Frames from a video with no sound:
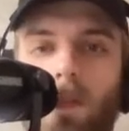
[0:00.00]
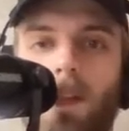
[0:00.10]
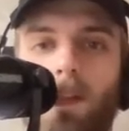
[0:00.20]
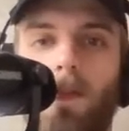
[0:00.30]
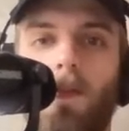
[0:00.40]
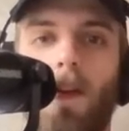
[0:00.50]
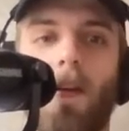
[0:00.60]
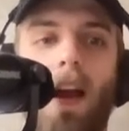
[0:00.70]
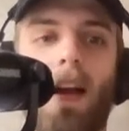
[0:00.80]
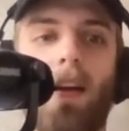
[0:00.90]
So for
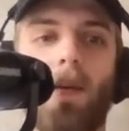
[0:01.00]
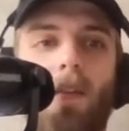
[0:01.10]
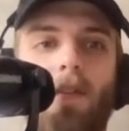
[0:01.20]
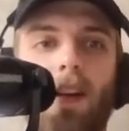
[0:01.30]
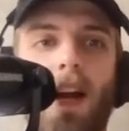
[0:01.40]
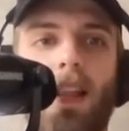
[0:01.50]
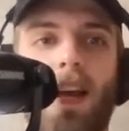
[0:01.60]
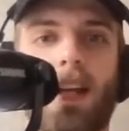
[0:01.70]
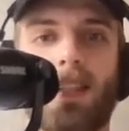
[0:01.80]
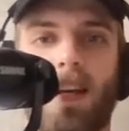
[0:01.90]
I, I forgot
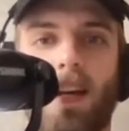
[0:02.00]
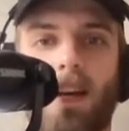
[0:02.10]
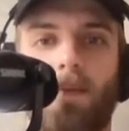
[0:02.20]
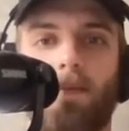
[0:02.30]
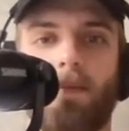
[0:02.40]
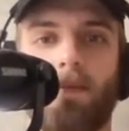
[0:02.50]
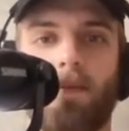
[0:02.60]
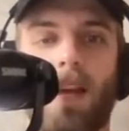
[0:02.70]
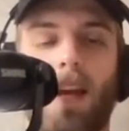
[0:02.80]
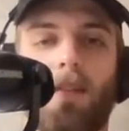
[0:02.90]
last time.
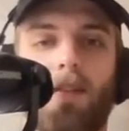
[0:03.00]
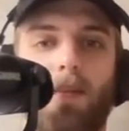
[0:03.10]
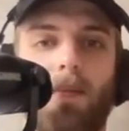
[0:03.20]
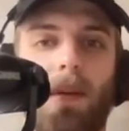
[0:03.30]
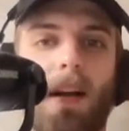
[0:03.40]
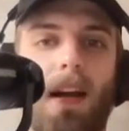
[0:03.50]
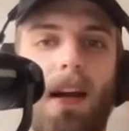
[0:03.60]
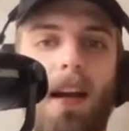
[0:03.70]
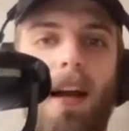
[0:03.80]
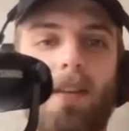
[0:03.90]
I have some I,
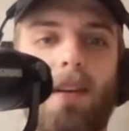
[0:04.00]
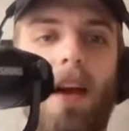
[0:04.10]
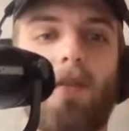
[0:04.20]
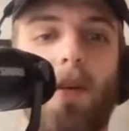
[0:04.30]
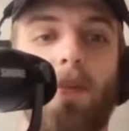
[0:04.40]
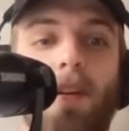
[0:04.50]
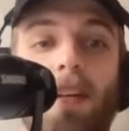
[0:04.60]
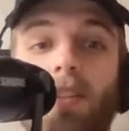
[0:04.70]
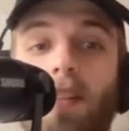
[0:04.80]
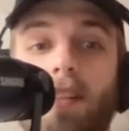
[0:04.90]
I have our
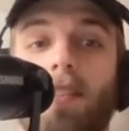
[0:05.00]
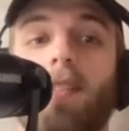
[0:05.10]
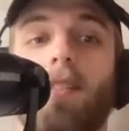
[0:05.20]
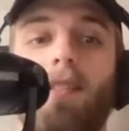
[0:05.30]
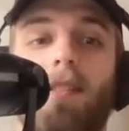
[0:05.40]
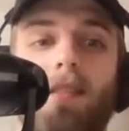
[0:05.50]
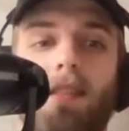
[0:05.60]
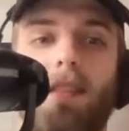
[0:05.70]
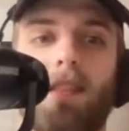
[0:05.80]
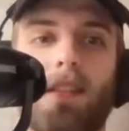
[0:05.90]
predictions.
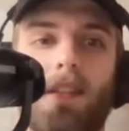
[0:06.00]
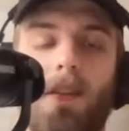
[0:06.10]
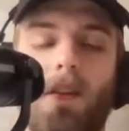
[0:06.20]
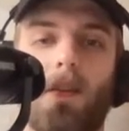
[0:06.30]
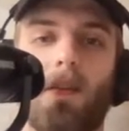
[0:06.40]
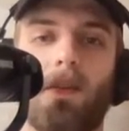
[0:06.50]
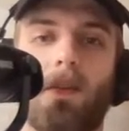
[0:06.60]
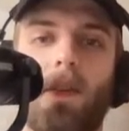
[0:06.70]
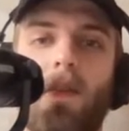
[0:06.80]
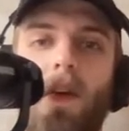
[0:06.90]
Oh yeah. So yeah.
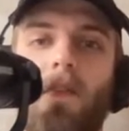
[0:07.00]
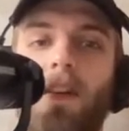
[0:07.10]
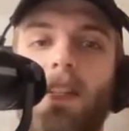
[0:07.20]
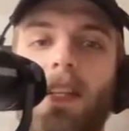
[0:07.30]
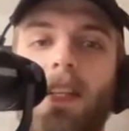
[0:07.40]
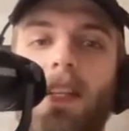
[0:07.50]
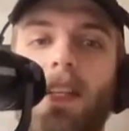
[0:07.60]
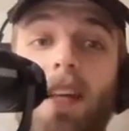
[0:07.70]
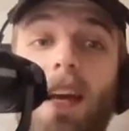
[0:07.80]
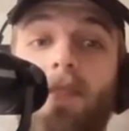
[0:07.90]
one of our first
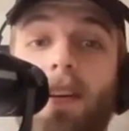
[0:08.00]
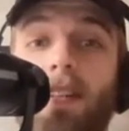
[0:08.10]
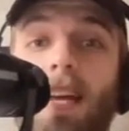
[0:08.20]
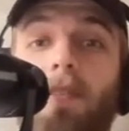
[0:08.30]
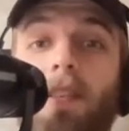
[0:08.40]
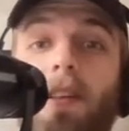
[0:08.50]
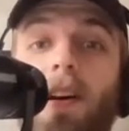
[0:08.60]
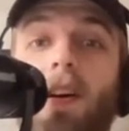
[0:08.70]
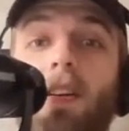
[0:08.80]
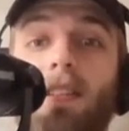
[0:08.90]
episodes ever is after the
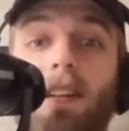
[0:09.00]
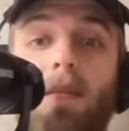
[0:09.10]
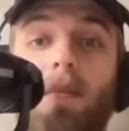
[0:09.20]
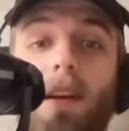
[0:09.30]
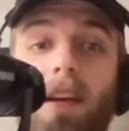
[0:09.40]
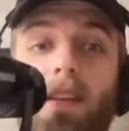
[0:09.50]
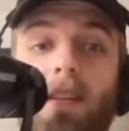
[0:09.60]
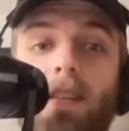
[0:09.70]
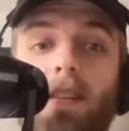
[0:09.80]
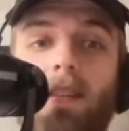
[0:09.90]
All Star break.
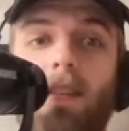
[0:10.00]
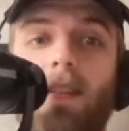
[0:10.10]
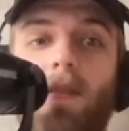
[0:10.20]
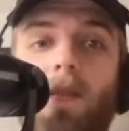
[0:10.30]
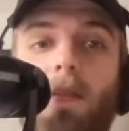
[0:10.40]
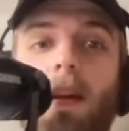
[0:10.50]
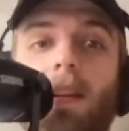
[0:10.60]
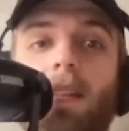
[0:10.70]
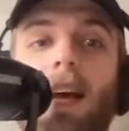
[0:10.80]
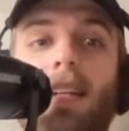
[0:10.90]
We made
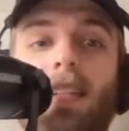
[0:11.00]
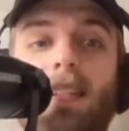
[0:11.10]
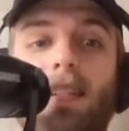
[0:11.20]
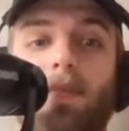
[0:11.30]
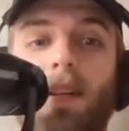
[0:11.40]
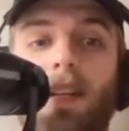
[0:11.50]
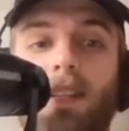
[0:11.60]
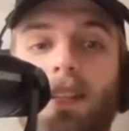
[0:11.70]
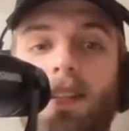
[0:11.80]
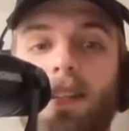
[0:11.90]
our last season predictions.